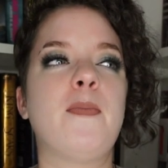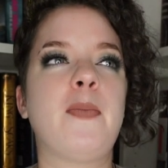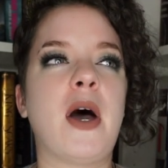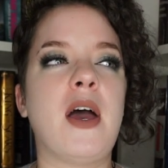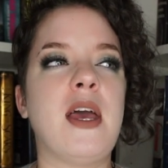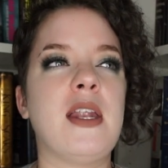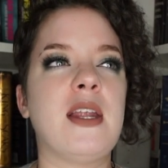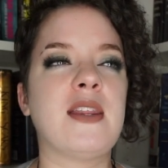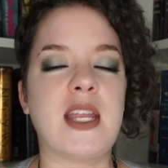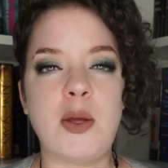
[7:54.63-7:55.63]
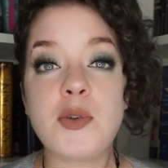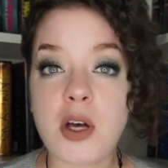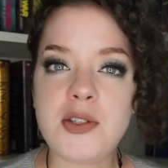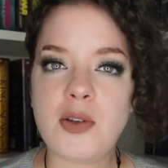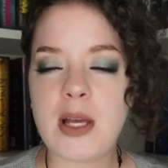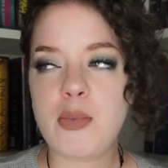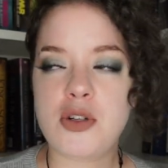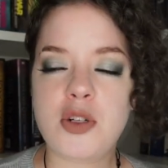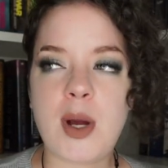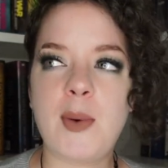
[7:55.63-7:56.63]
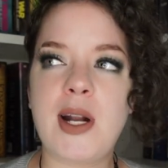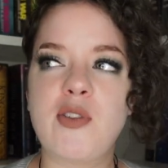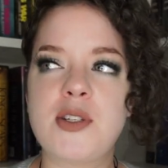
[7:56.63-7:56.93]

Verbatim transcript: but that he was also like pushed away and whatever.